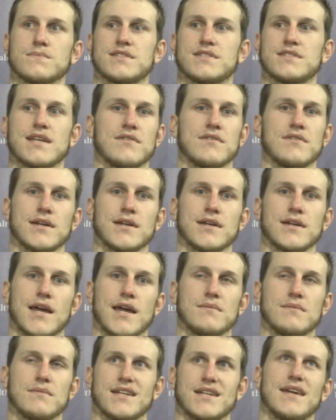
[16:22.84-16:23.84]
7
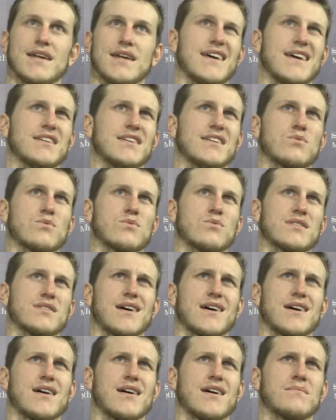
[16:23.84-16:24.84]
games in 8 days one
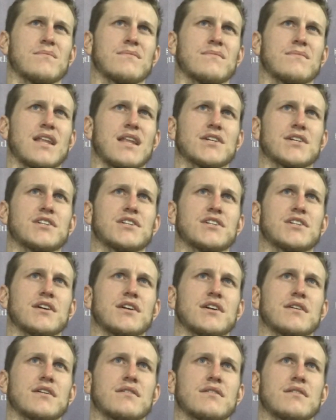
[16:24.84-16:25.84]
time last
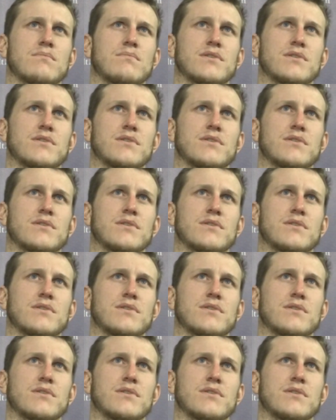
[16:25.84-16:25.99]
year